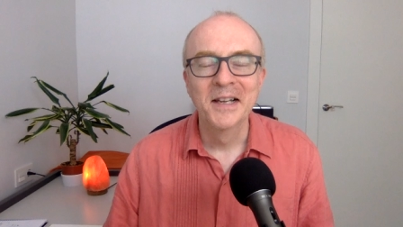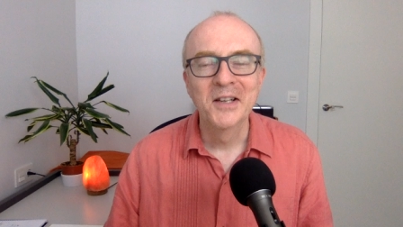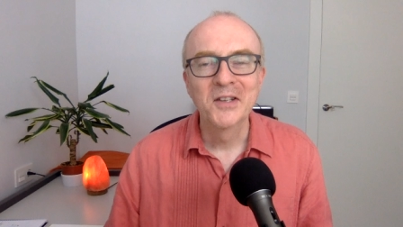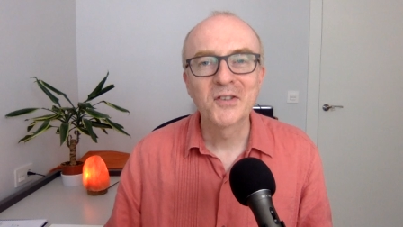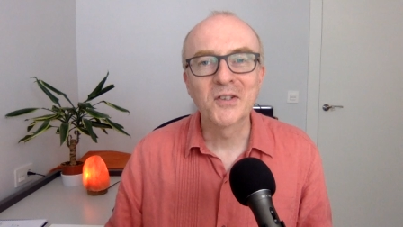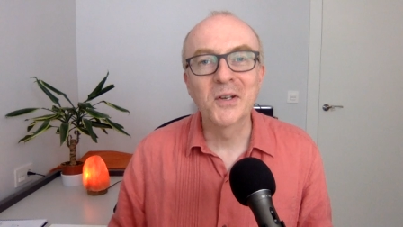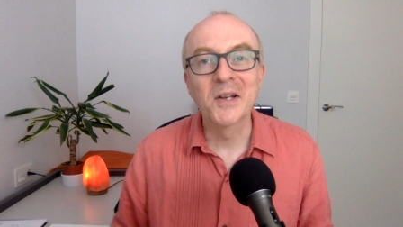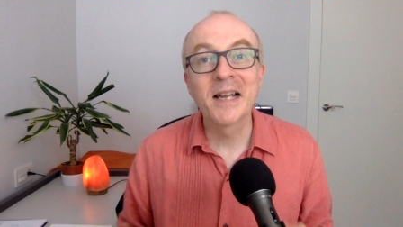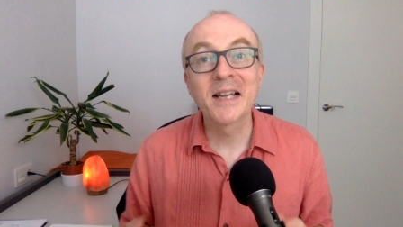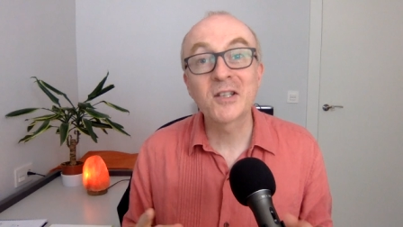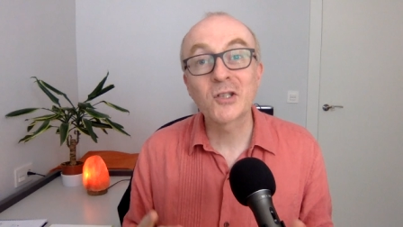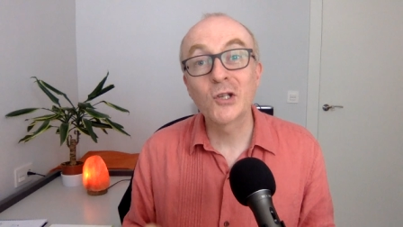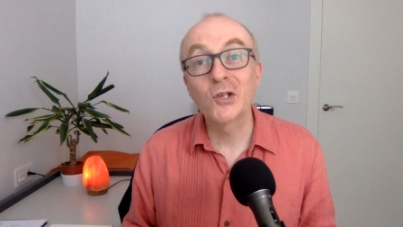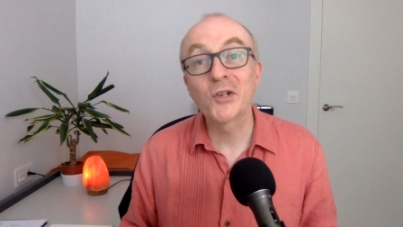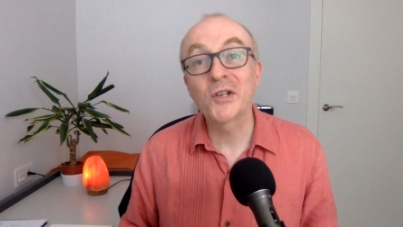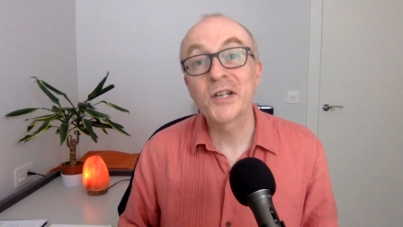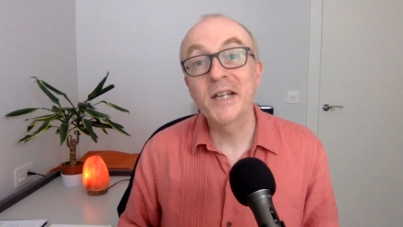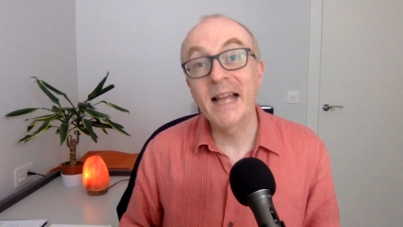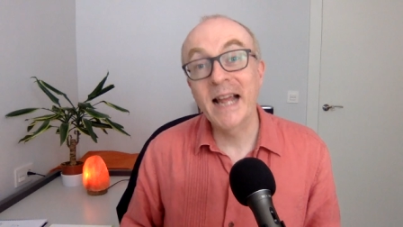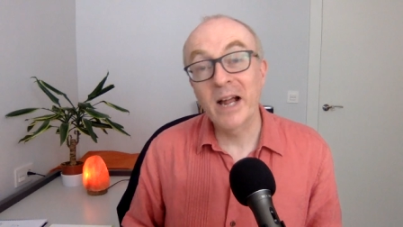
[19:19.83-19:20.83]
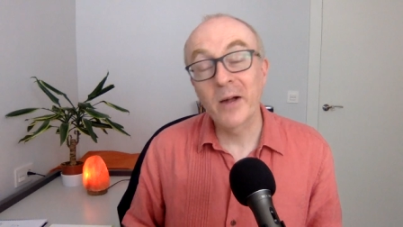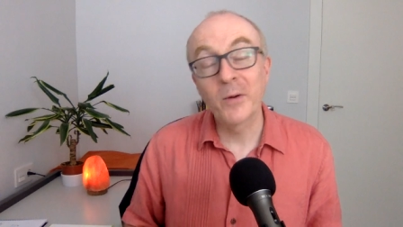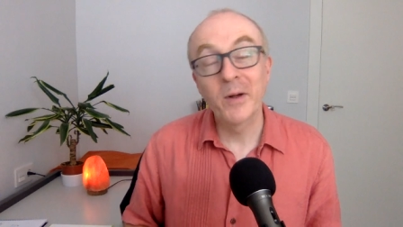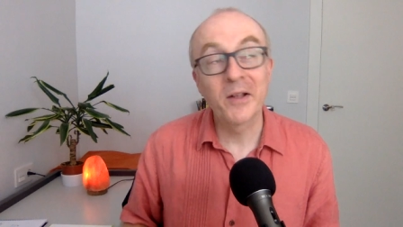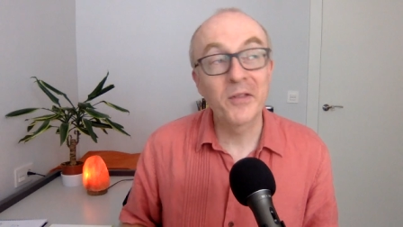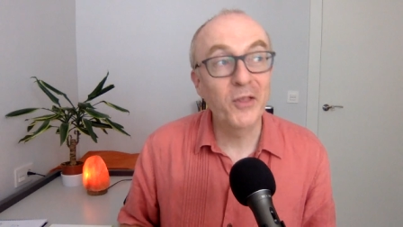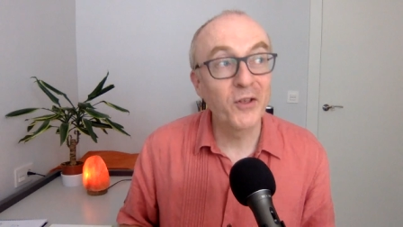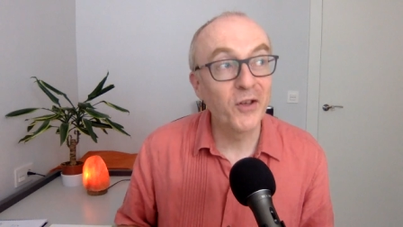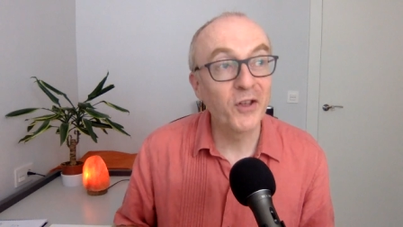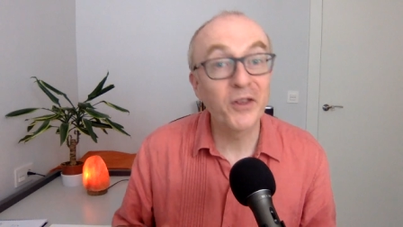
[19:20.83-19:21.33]
So let's look now
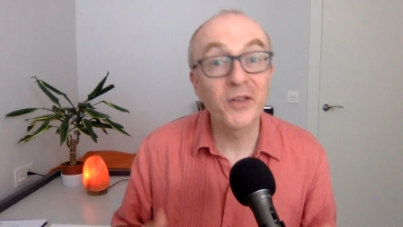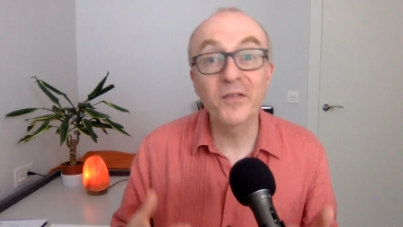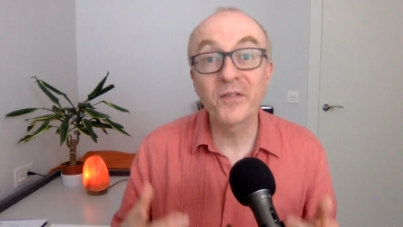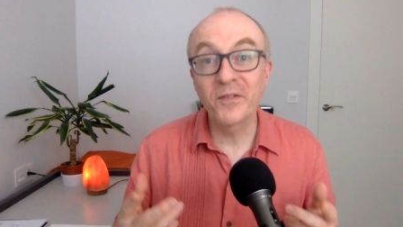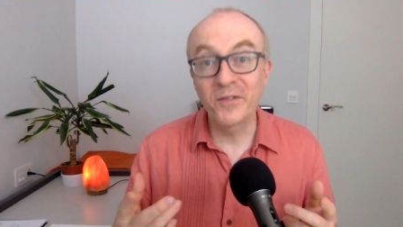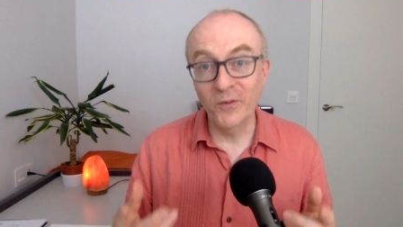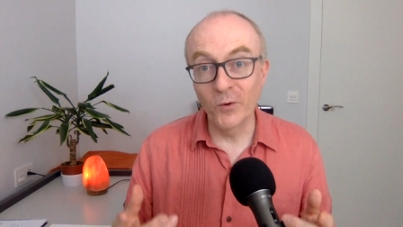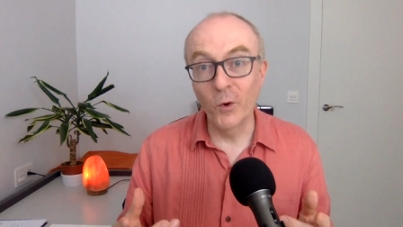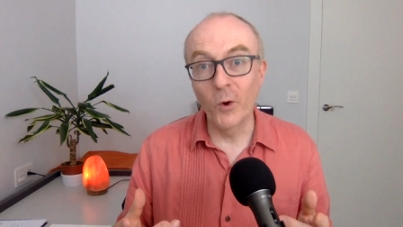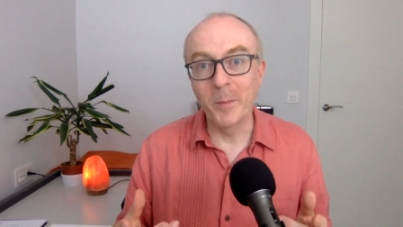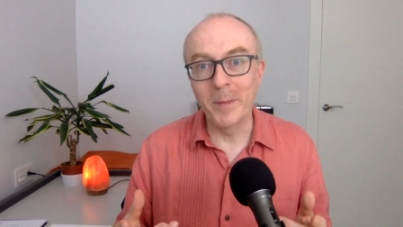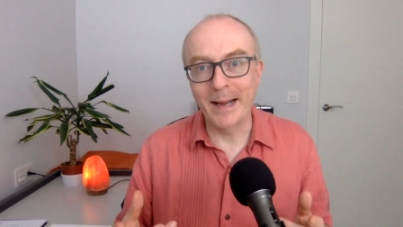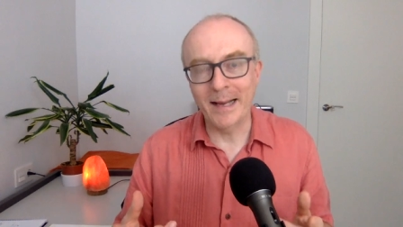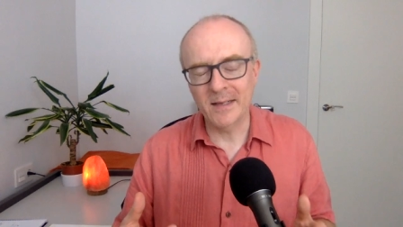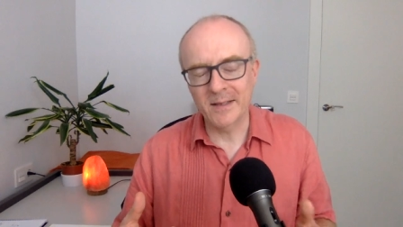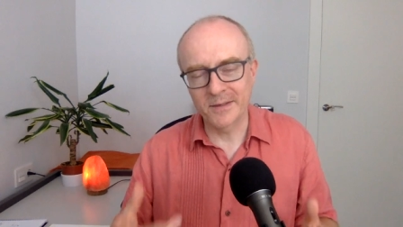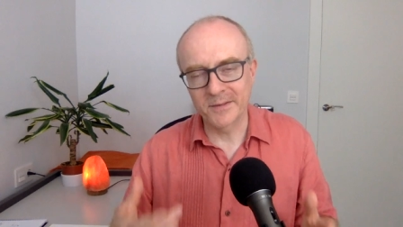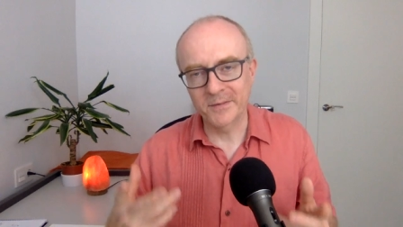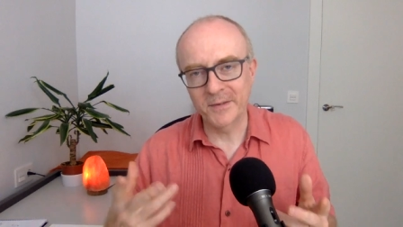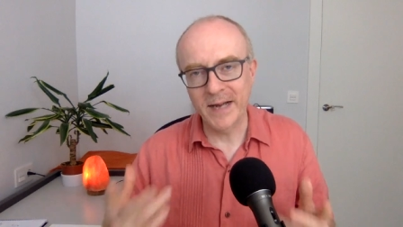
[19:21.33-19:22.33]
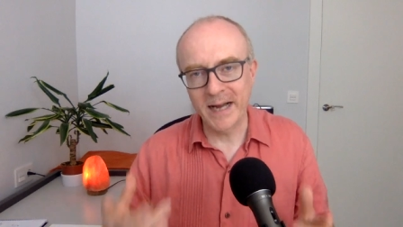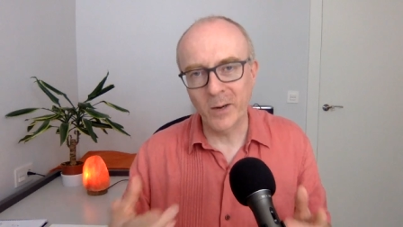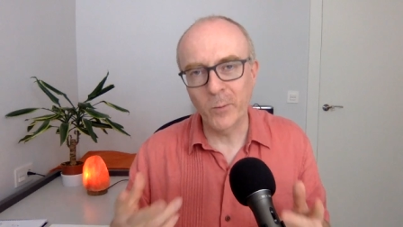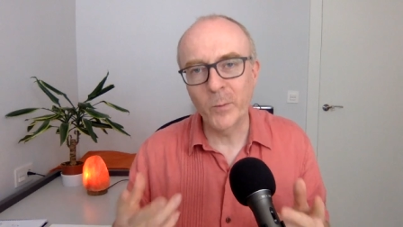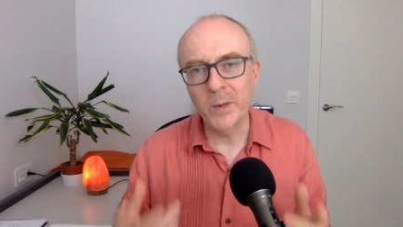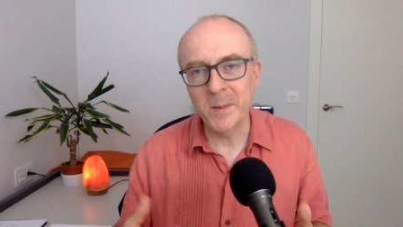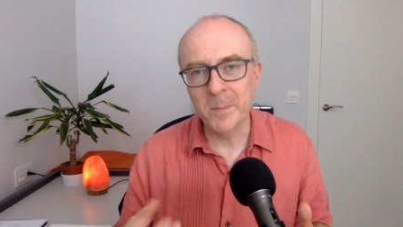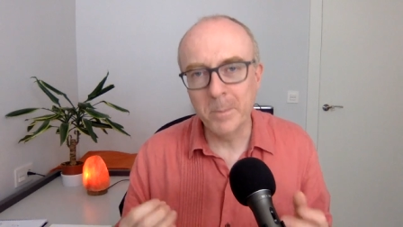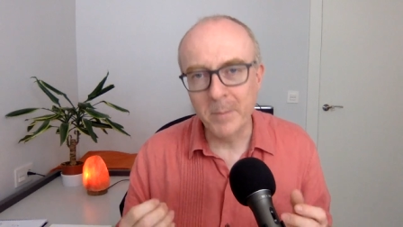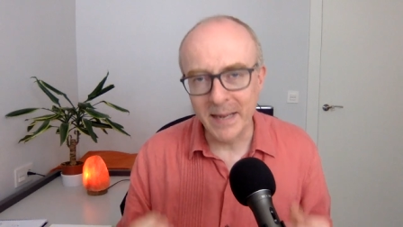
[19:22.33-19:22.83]
at the, the format of how
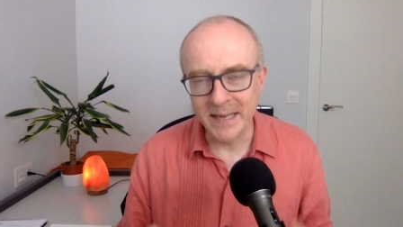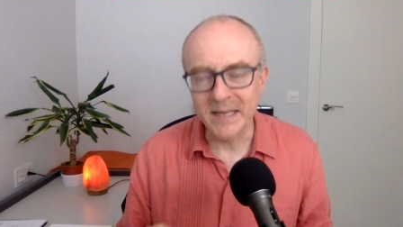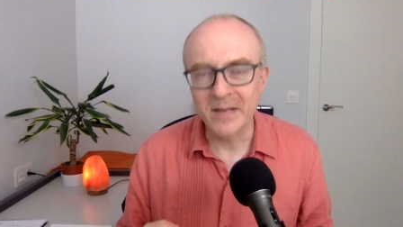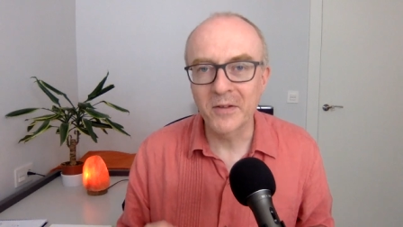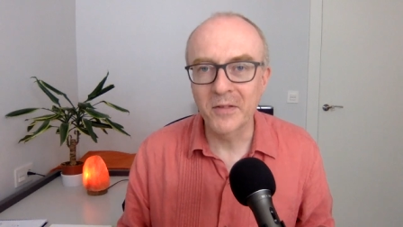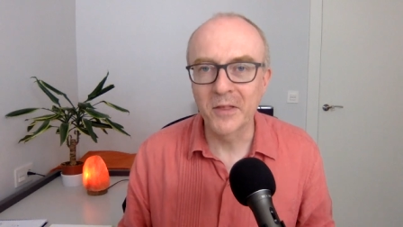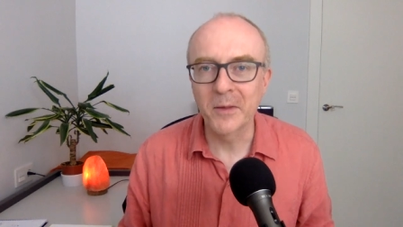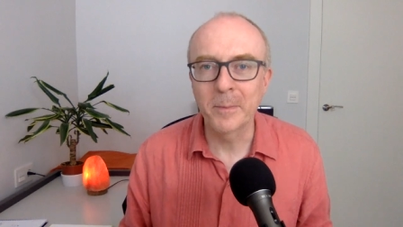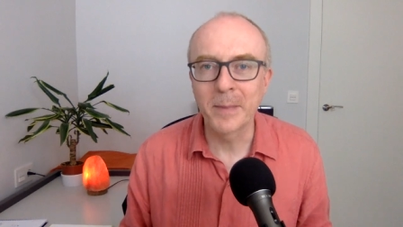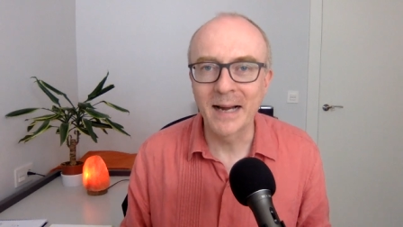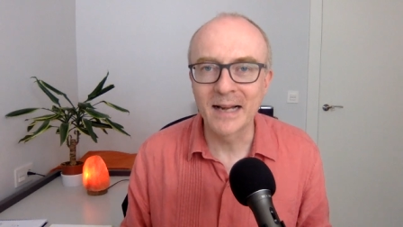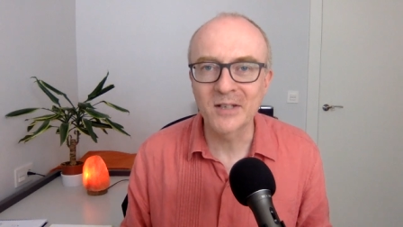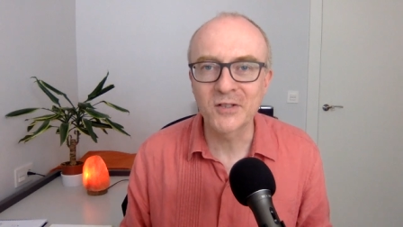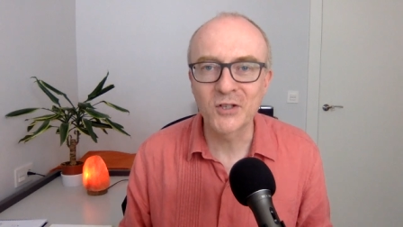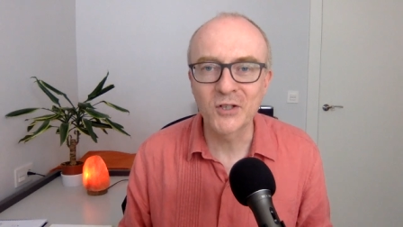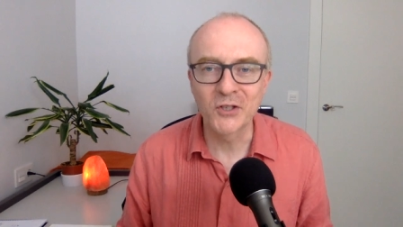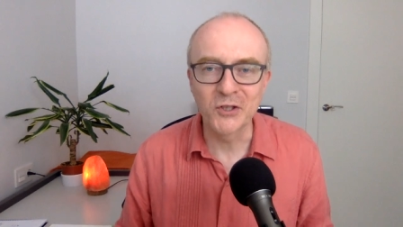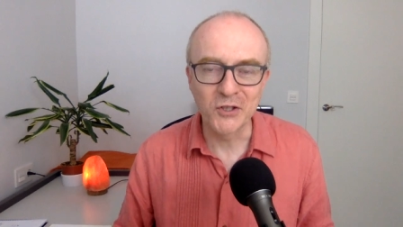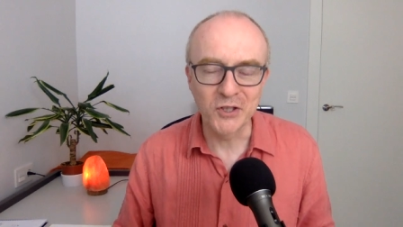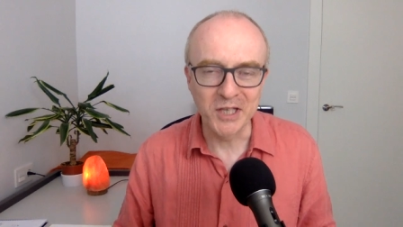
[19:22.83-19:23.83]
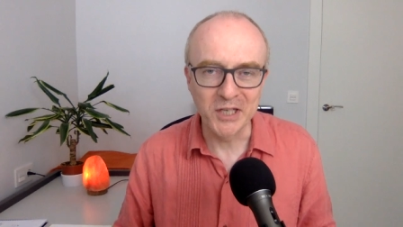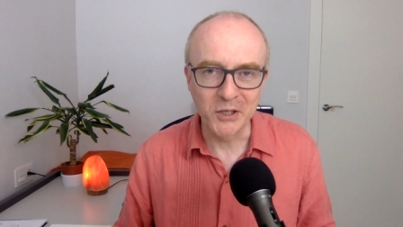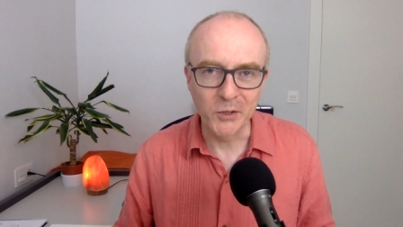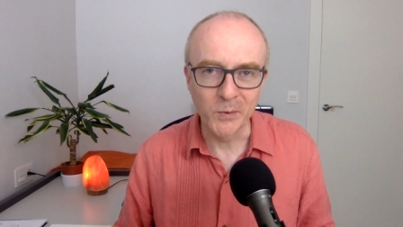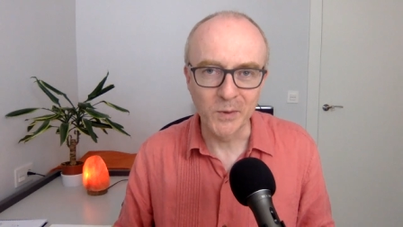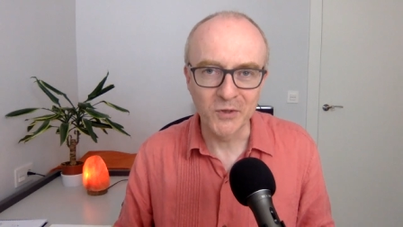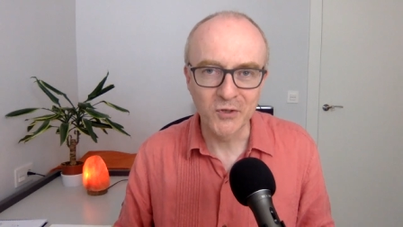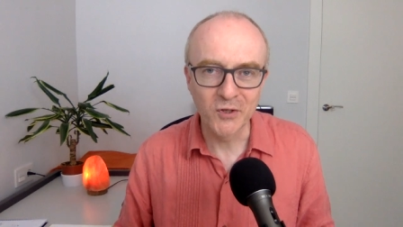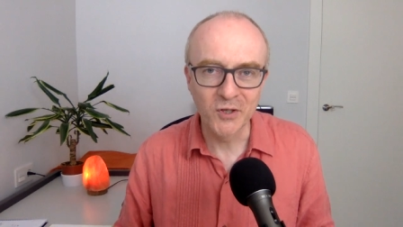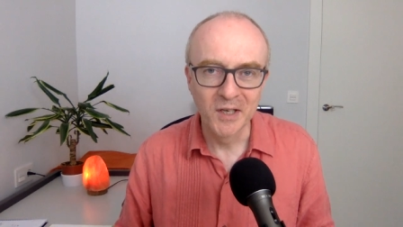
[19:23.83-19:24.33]
we make the past
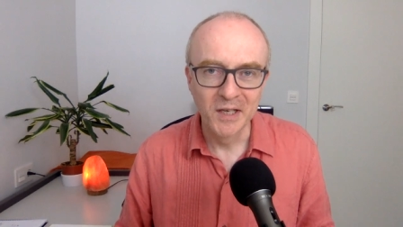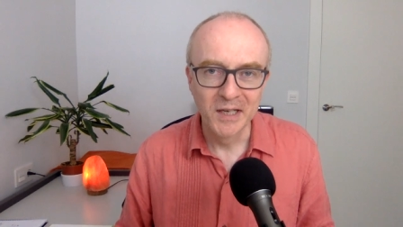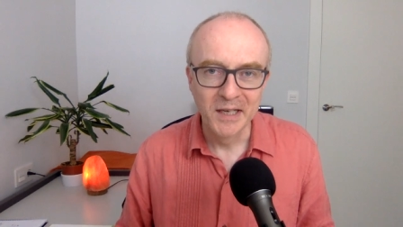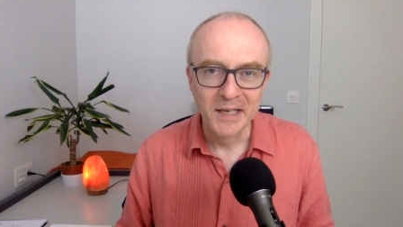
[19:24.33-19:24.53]
continuous.